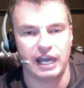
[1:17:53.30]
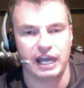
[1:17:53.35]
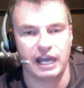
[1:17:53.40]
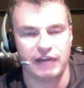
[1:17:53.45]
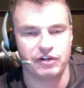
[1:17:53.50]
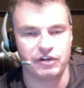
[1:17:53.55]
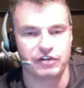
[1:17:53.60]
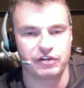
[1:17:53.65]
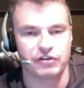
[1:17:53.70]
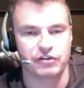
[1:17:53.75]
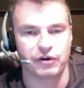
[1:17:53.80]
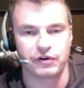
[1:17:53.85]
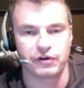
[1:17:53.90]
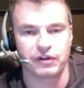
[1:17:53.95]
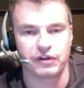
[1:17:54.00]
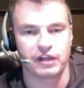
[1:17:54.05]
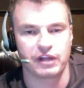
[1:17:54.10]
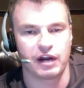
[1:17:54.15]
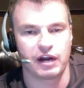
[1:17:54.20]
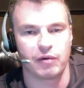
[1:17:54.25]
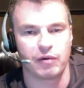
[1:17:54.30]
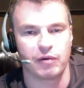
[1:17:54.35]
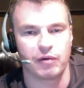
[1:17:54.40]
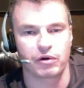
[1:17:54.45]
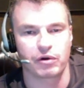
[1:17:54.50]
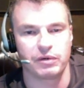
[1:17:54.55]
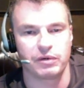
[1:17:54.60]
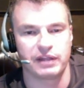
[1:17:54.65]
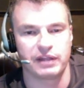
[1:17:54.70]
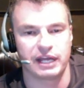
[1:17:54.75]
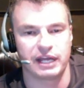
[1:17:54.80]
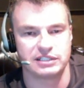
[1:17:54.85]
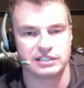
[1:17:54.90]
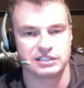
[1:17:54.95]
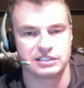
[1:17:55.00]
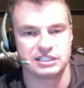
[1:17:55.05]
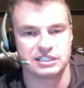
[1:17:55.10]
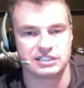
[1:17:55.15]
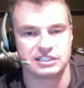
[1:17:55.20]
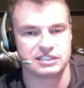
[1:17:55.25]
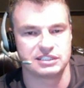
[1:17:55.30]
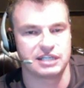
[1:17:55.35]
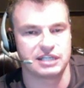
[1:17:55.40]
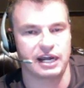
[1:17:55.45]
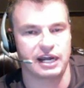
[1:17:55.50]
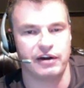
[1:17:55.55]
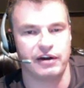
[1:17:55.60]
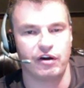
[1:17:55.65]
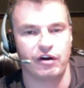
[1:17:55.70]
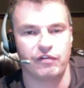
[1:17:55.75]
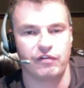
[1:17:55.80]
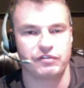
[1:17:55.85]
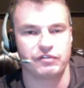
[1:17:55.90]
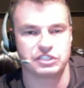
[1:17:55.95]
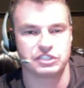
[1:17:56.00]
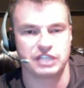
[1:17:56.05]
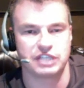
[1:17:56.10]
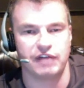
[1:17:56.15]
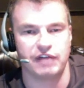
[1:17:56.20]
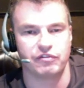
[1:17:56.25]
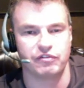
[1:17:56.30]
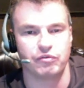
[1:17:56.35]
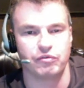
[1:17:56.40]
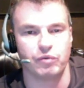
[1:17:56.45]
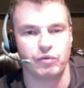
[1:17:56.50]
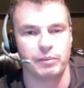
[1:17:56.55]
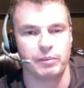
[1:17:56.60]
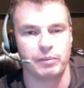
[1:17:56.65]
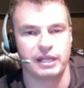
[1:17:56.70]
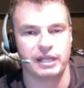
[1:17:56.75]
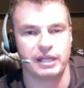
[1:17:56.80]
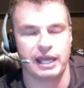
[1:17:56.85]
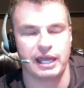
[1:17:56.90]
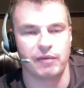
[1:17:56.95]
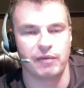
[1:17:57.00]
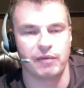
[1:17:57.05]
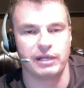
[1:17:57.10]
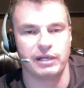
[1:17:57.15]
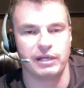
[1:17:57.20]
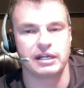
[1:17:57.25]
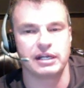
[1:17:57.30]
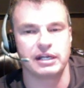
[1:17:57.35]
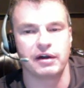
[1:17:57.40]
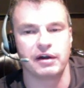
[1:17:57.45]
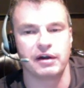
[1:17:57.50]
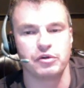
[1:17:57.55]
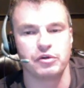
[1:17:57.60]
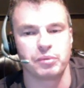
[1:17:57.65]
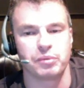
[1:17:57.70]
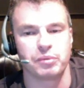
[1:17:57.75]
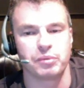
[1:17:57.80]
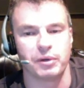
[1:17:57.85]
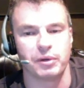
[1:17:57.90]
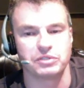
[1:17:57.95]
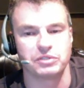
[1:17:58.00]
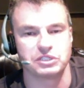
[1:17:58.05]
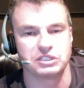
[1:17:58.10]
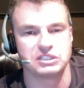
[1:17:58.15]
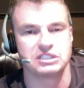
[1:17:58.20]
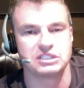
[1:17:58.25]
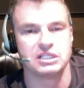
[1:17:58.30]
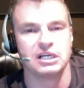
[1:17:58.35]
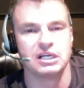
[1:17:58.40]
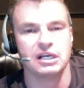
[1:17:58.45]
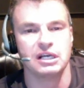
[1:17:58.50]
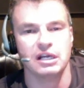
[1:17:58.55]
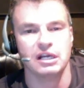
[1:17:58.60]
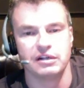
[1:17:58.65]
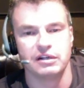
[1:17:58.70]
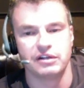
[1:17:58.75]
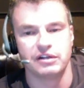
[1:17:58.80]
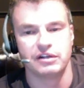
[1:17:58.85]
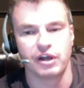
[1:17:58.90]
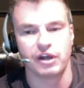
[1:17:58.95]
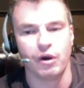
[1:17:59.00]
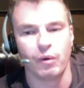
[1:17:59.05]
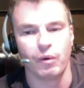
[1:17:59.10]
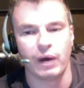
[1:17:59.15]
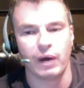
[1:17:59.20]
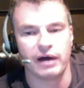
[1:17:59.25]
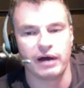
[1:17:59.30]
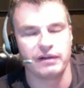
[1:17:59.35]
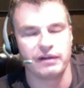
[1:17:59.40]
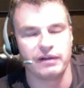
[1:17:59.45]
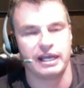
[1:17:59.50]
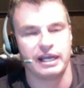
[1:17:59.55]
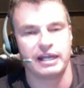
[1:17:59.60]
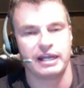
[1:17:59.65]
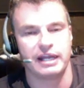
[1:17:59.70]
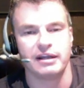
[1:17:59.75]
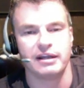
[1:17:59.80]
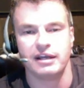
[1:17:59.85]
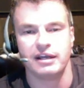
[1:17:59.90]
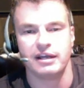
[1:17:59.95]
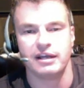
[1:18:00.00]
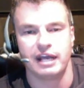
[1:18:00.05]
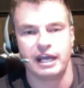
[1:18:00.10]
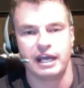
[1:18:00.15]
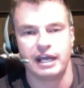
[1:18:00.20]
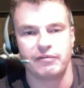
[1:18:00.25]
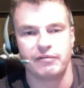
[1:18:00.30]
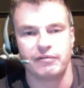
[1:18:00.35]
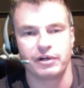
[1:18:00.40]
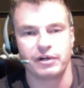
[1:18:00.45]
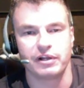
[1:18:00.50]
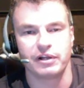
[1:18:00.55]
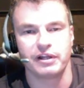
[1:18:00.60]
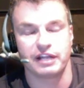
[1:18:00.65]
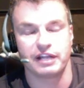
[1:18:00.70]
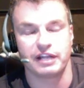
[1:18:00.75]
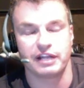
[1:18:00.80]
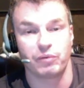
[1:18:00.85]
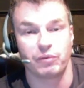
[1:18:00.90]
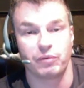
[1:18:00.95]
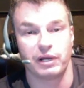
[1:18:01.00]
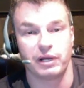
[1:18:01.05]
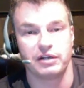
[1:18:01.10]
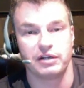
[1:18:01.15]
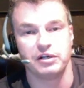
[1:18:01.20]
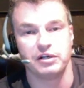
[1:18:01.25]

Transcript: an attorney that I work with, has his entire office staff of women. They can't wait to get our new promotions to go out, and really that's the way to do